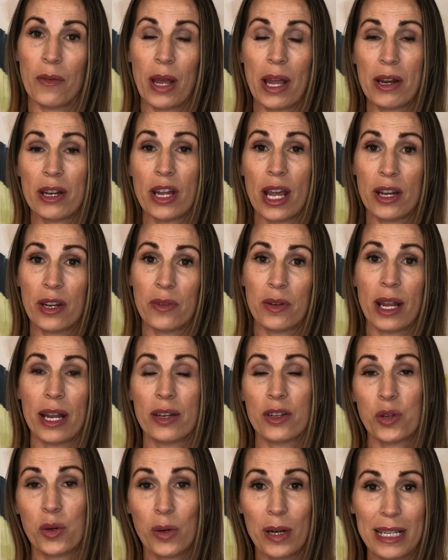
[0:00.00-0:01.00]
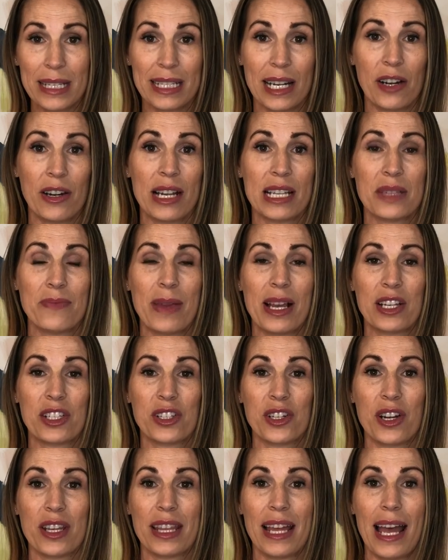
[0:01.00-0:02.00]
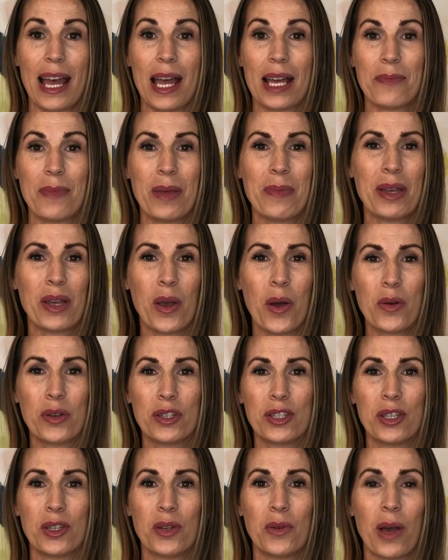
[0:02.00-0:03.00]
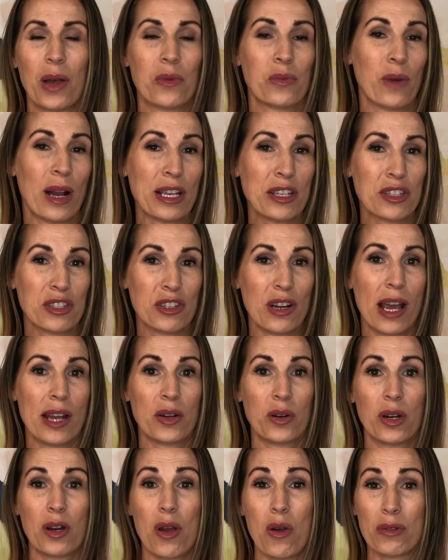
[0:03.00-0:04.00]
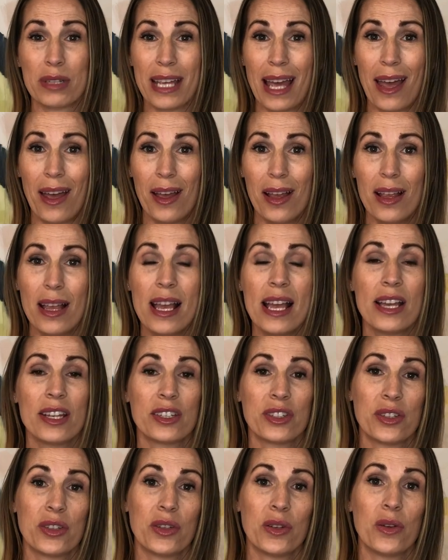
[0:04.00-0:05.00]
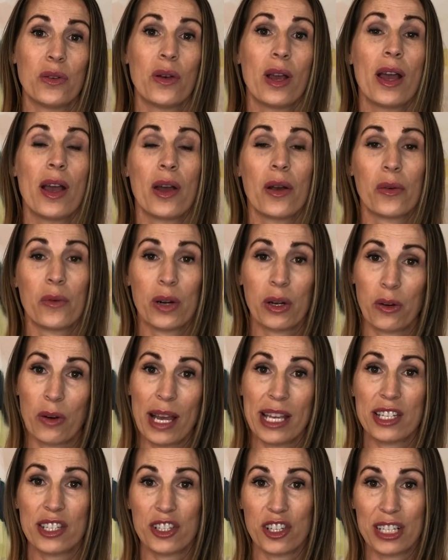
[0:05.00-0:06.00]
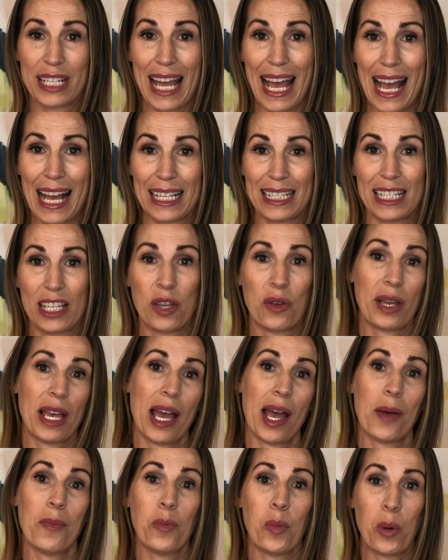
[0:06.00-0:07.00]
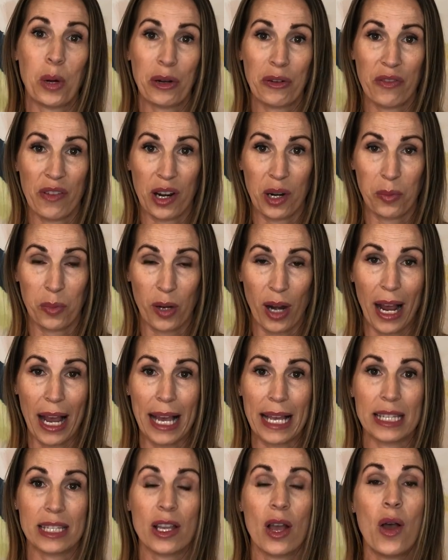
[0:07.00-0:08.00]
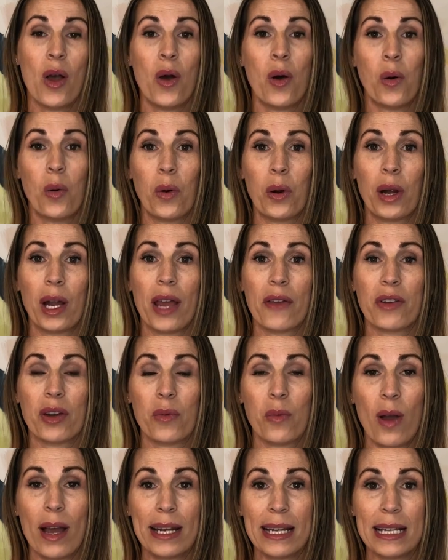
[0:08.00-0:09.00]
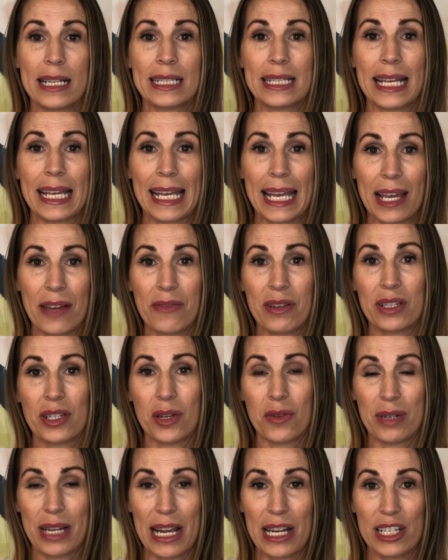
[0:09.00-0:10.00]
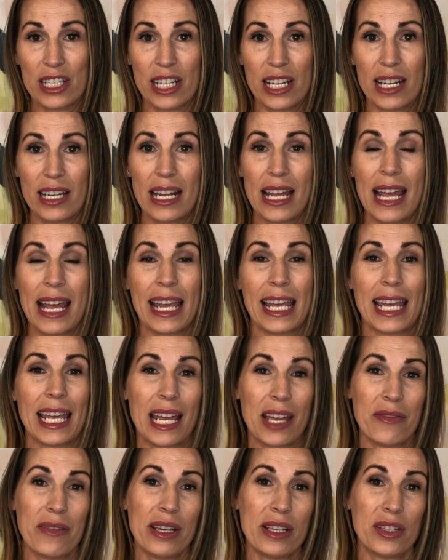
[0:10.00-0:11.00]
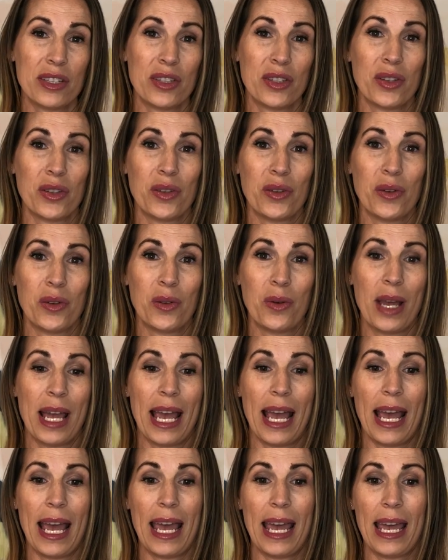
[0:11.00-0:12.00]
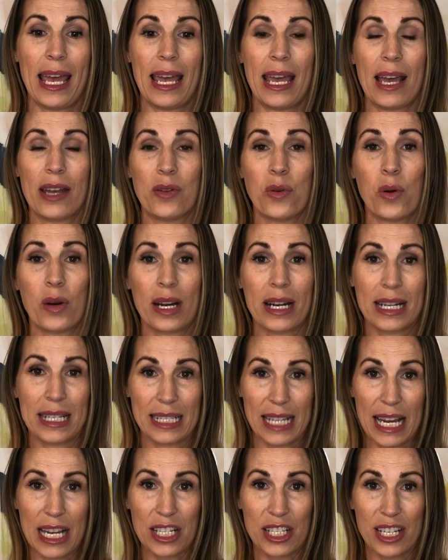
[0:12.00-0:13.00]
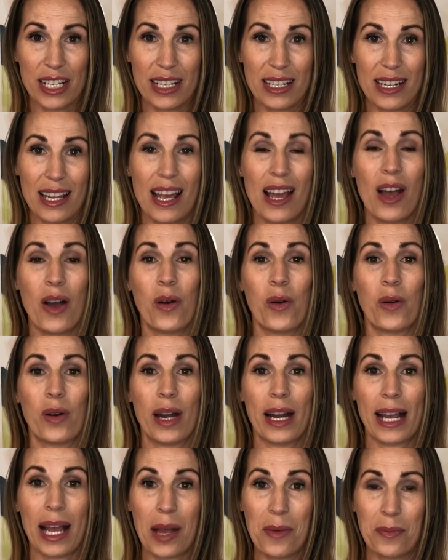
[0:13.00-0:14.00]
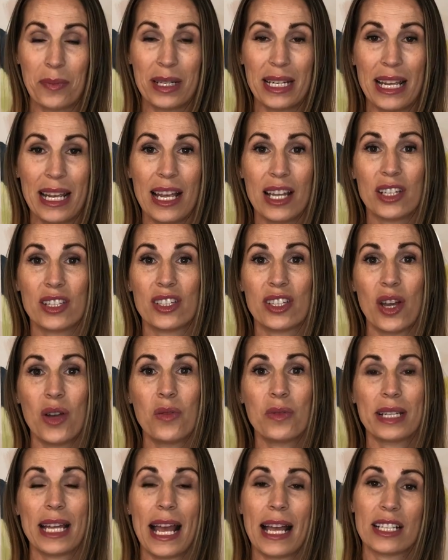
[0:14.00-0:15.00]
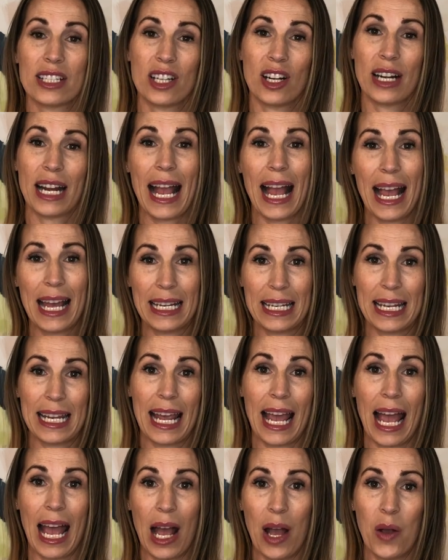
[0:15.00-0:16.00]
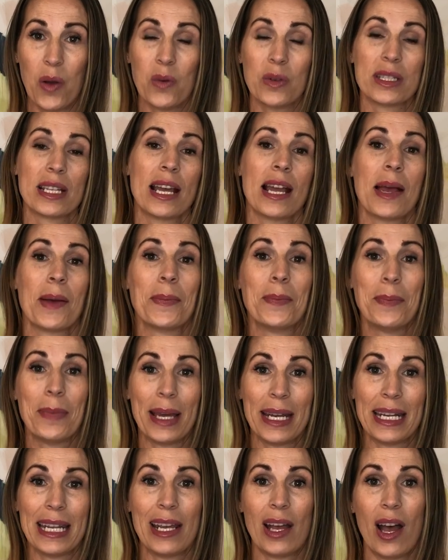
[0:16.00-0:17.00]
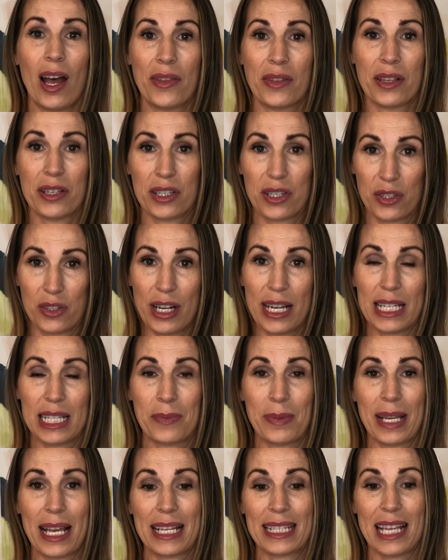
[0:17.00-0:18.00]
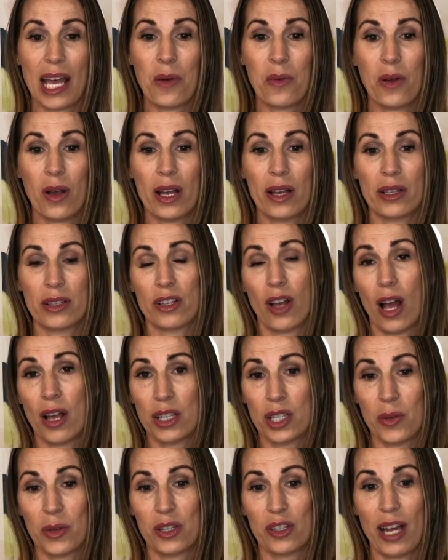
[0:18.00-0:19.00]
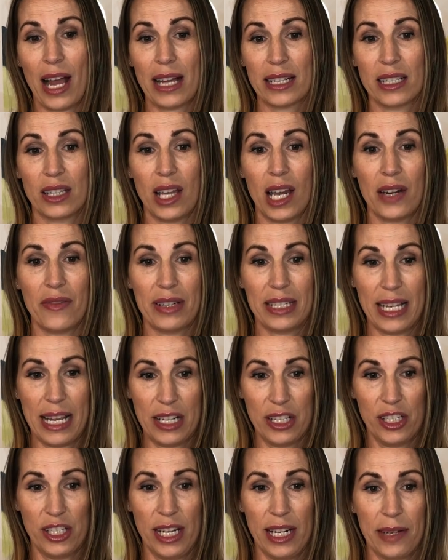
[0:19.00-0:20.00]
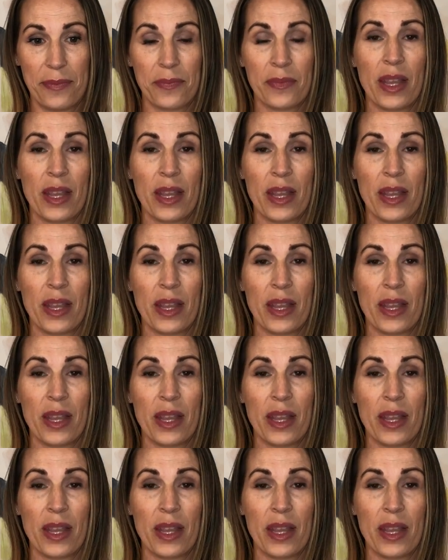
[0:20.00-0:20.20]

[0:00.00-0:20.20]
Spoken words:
in tourist areas, make sure that maybe go to a restaurant or a hotel to request your taxi. You'll get a more fair price. Or if you're wanting to give a donation, give it to an organization or a company. Don't start handing out money on the streets because that will also attract a lot of attention.